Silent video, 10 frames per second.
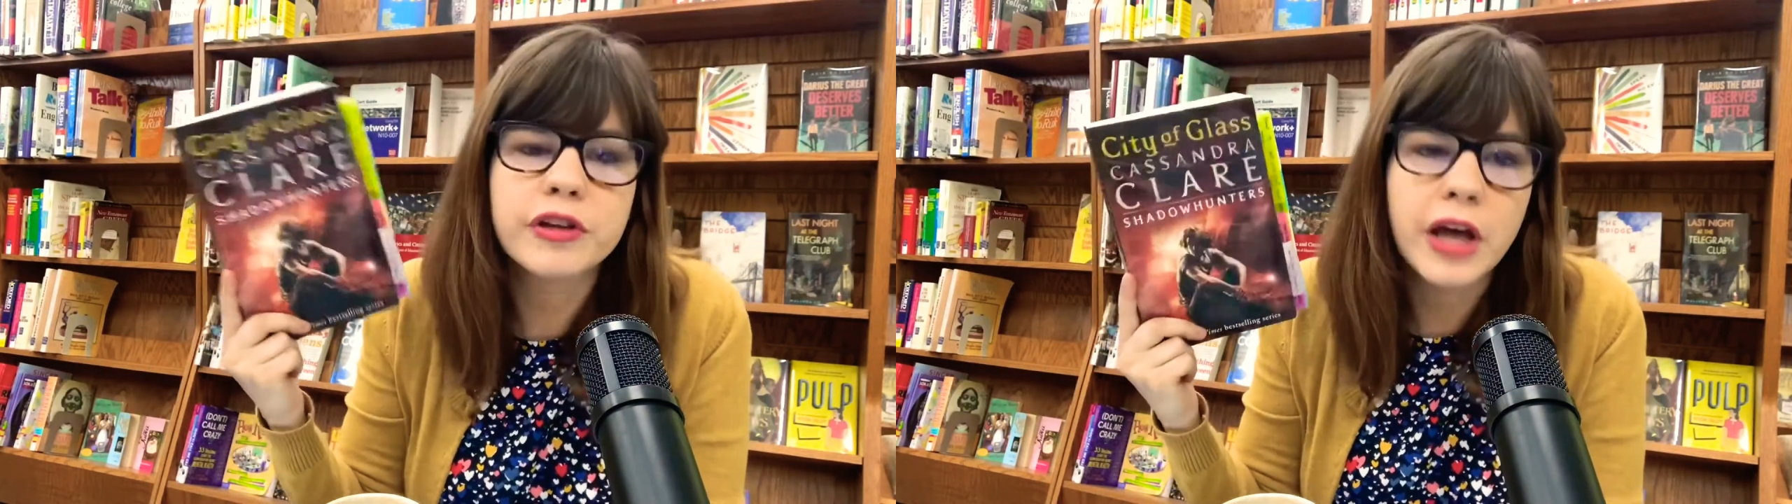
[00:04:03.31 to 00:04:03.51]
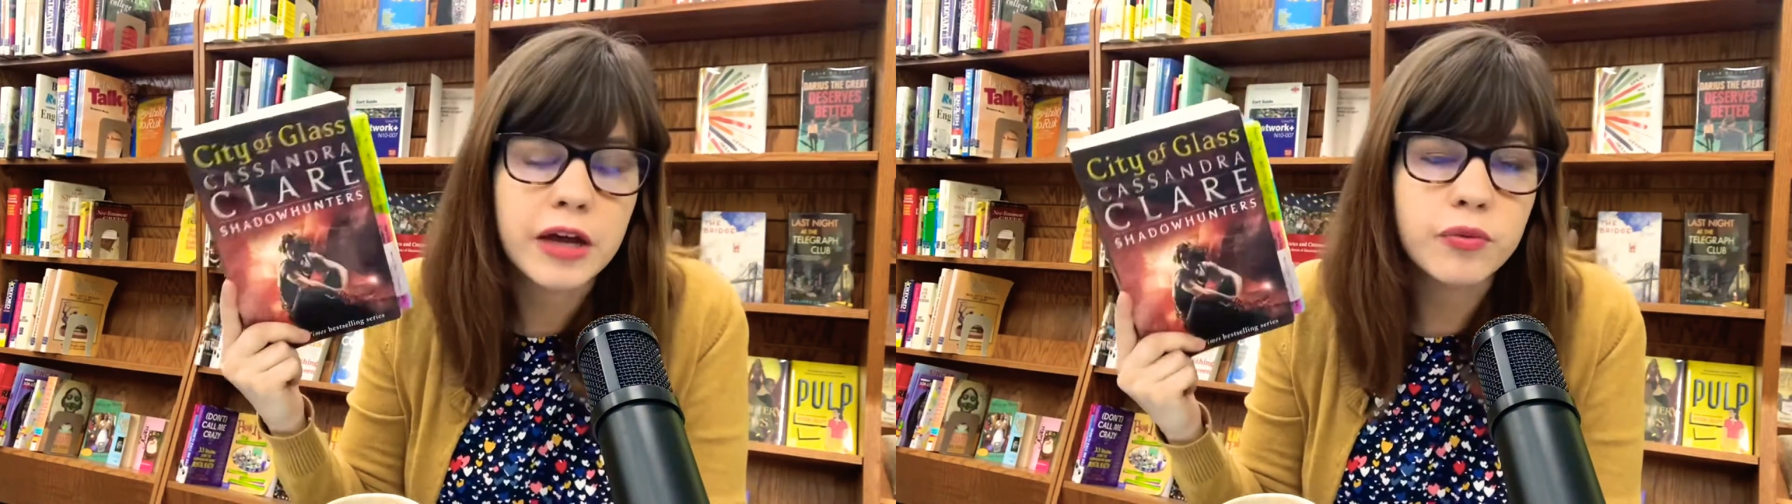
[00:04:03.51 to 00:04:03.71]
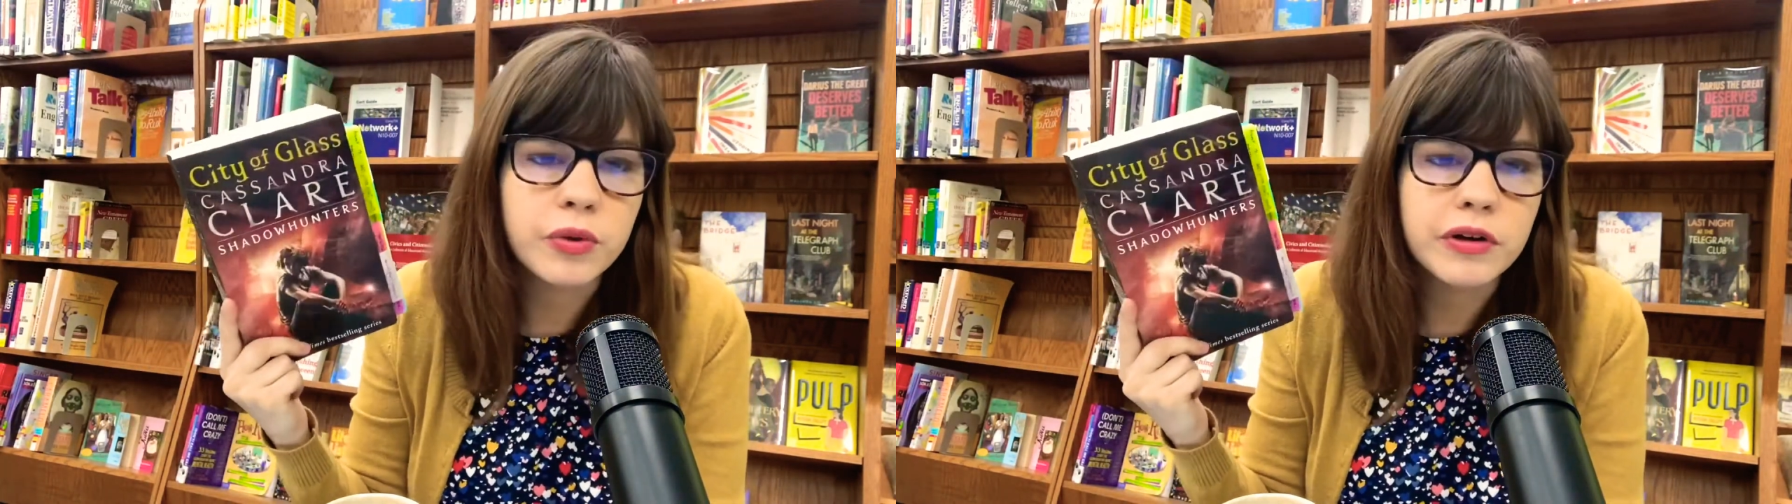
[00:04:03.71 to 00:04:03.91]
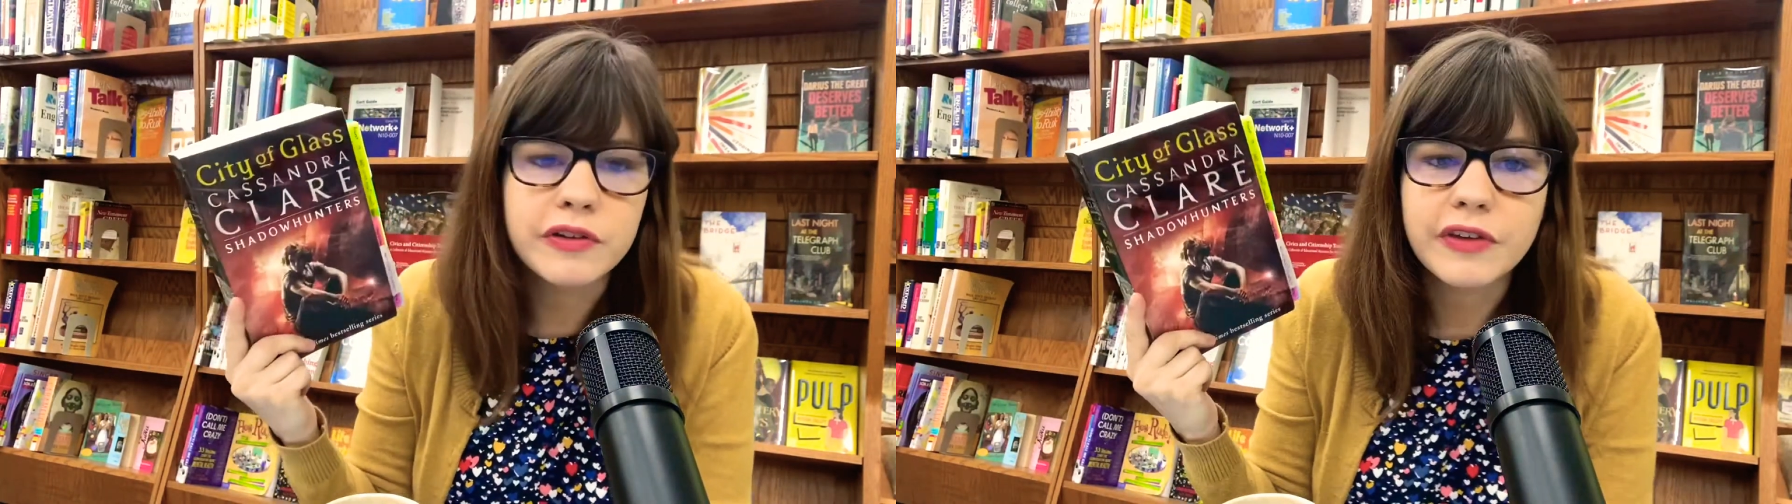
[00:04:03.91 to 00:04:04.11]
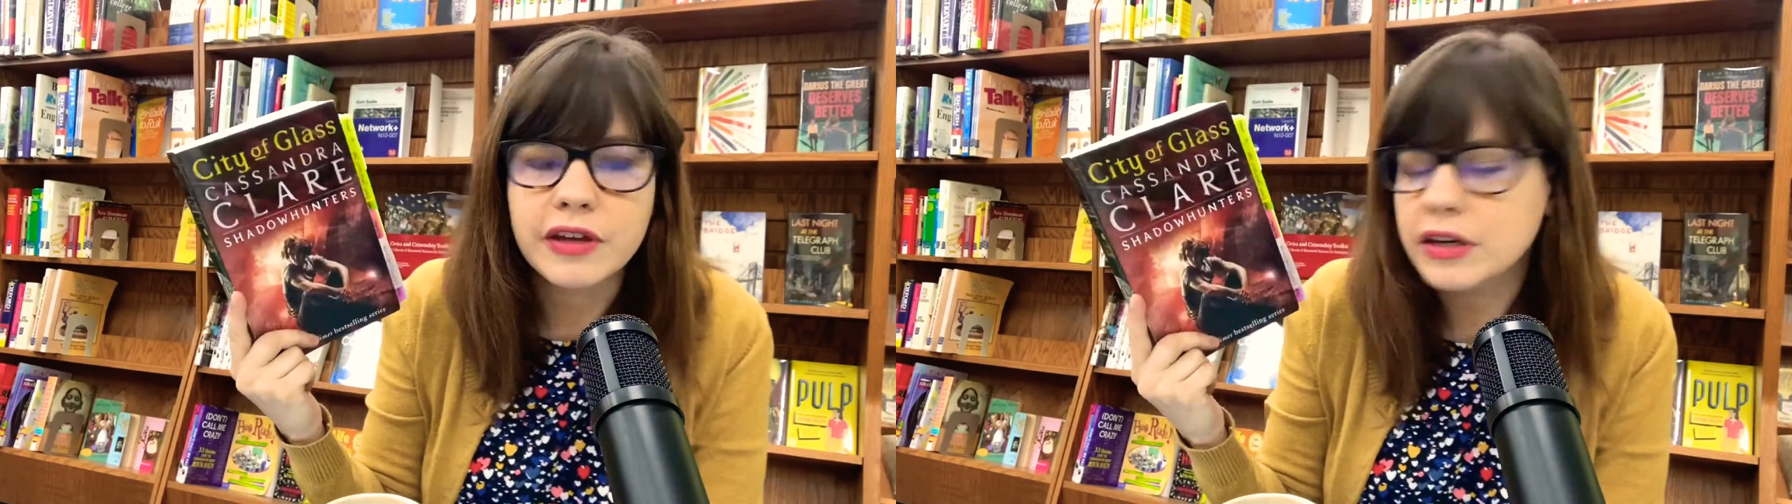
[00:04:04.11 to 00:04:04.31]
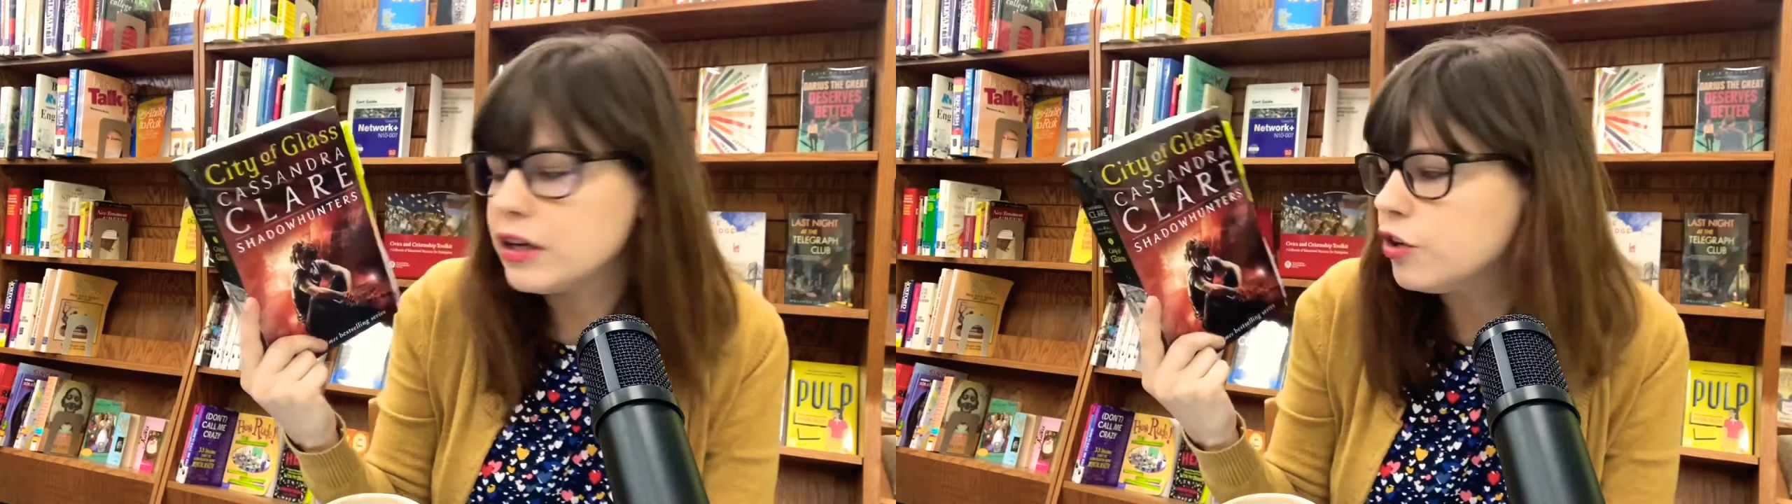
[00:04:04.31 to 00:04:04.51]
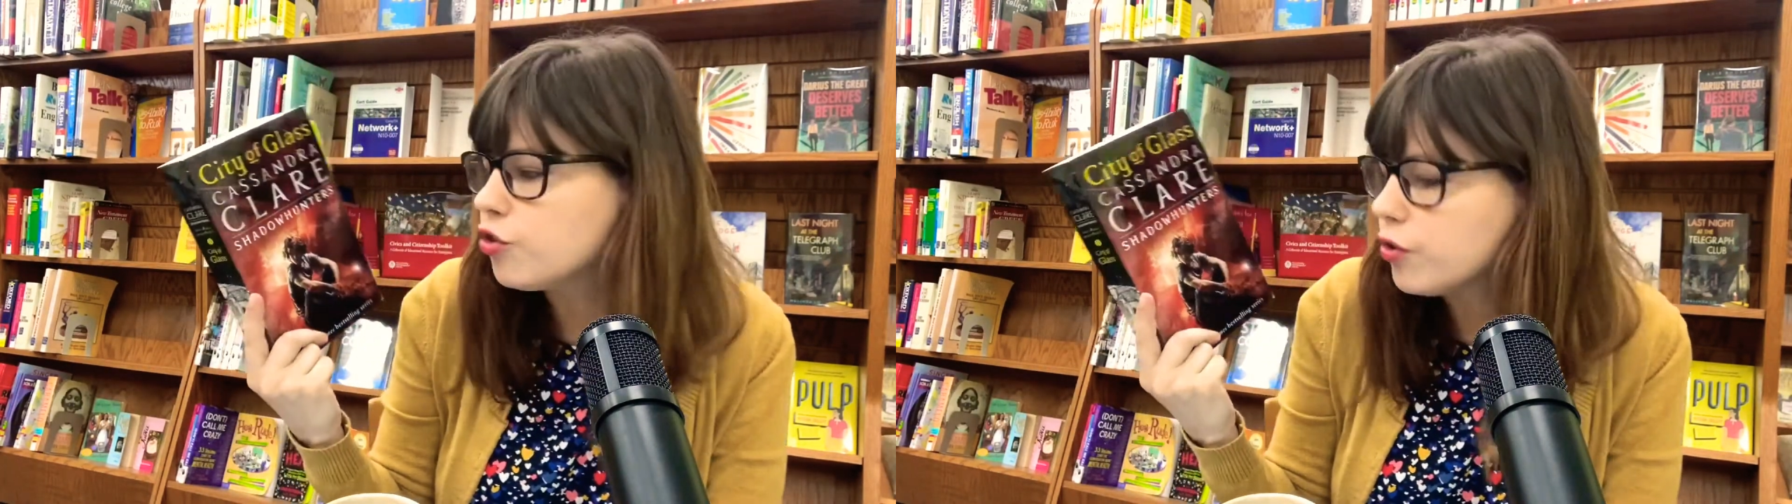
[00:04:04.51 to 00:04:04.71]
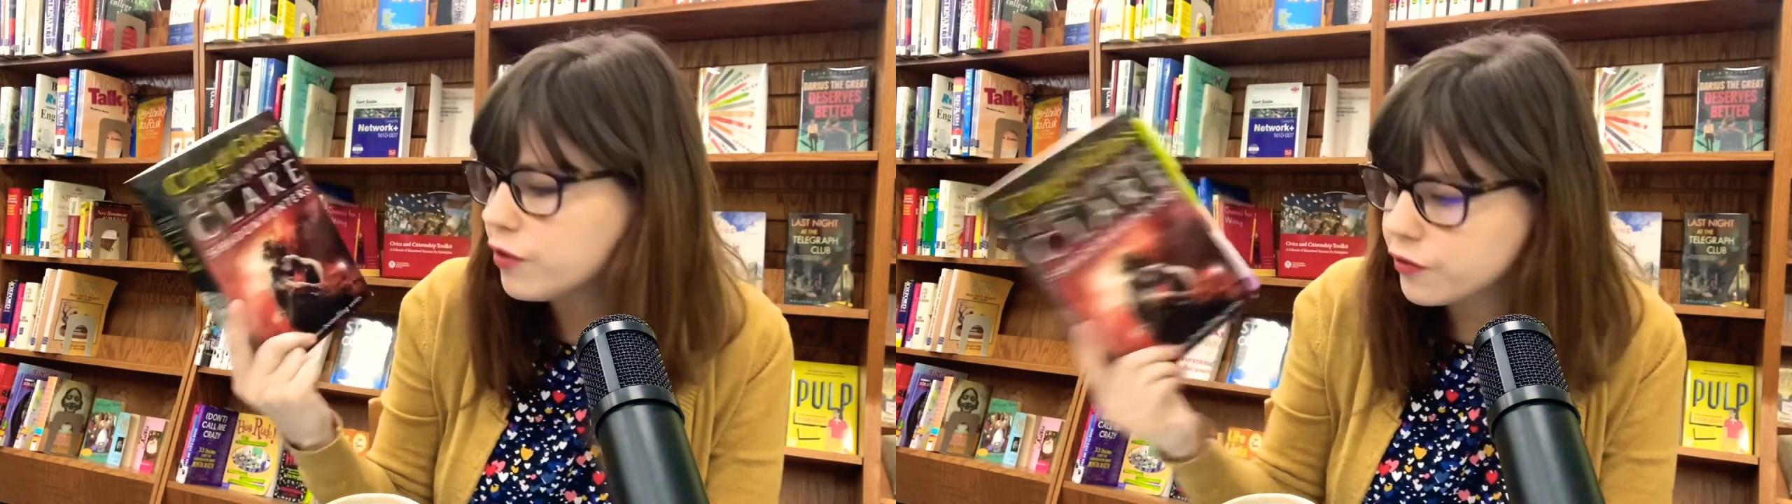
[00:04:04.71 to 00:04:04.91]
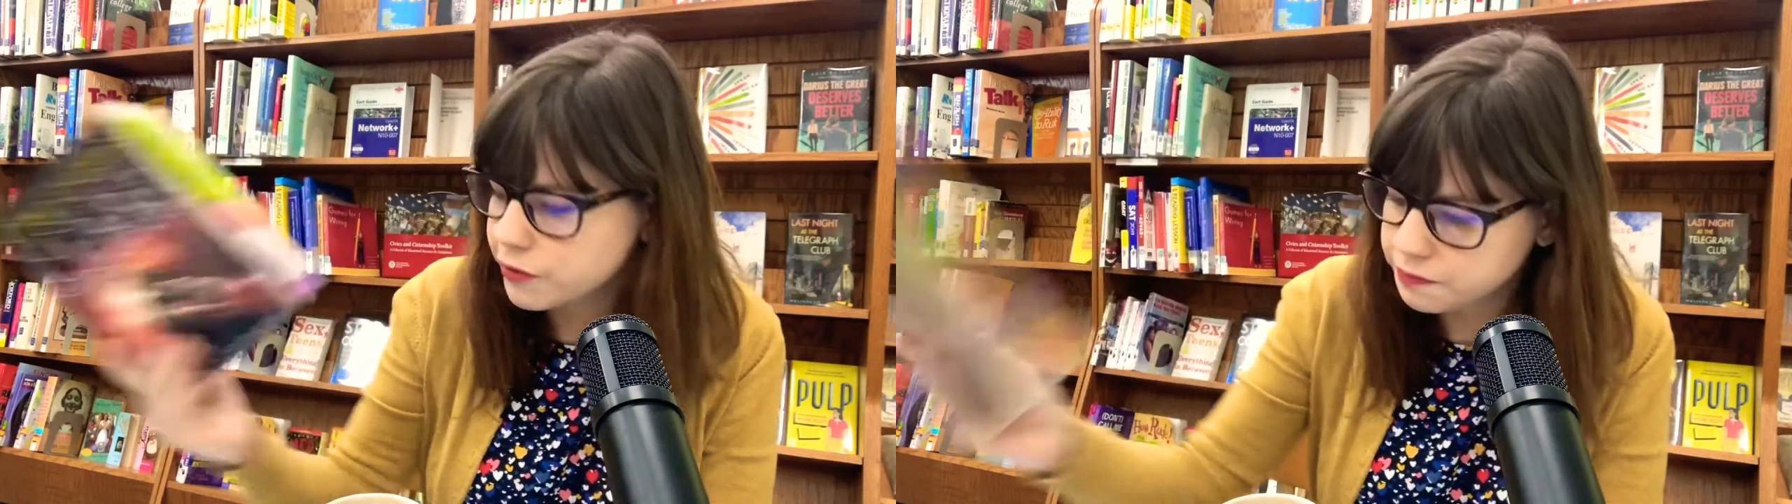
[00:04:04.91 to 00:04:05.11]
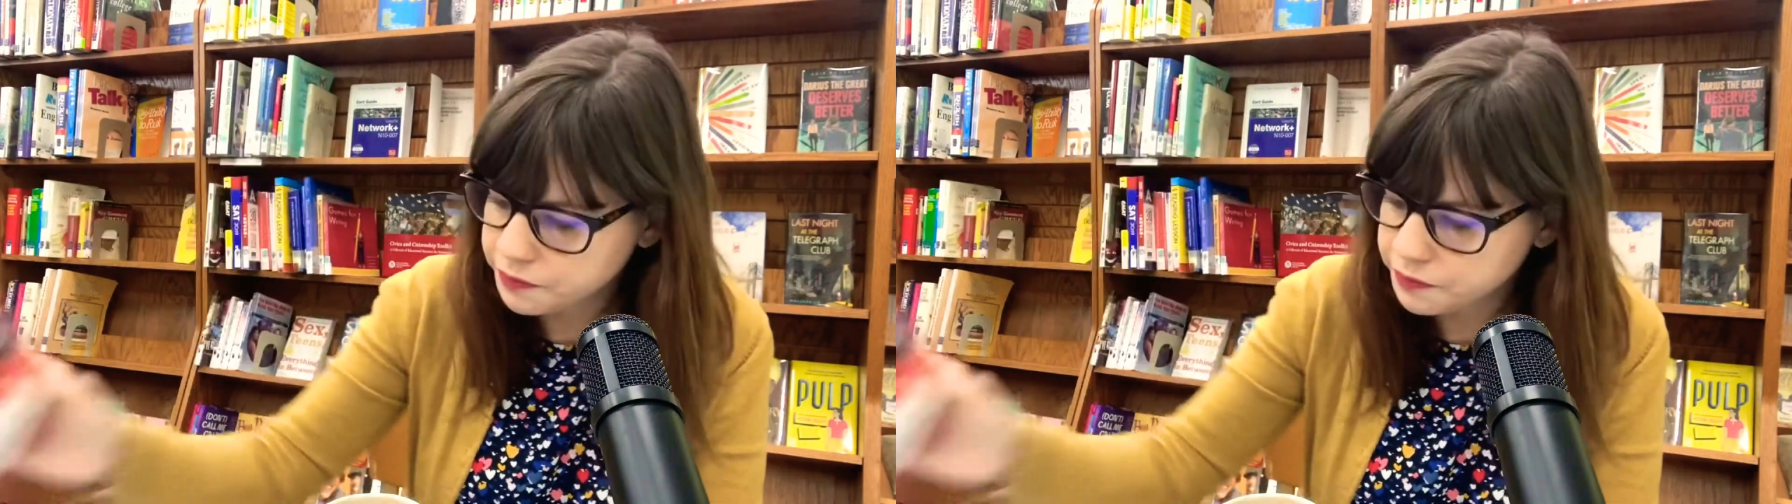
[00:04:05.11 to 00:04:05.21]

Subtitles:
Lightwoods in Idris.